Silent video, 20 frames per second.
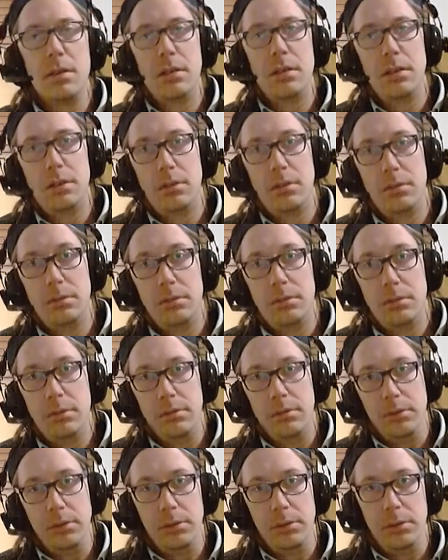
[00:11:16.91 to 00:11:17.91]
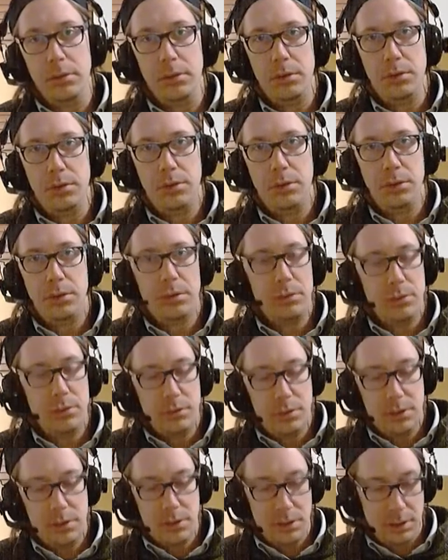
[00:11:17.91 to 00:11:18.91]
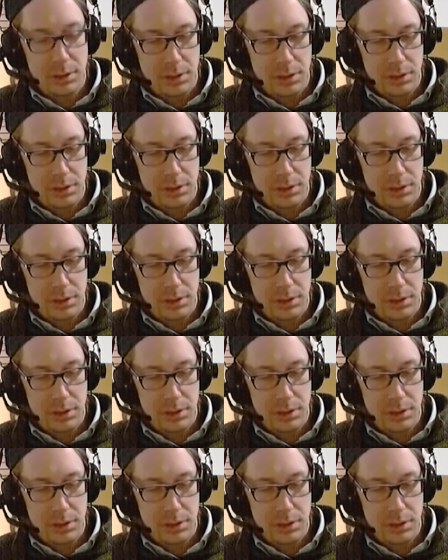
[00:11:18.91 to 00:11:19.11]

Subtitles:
you use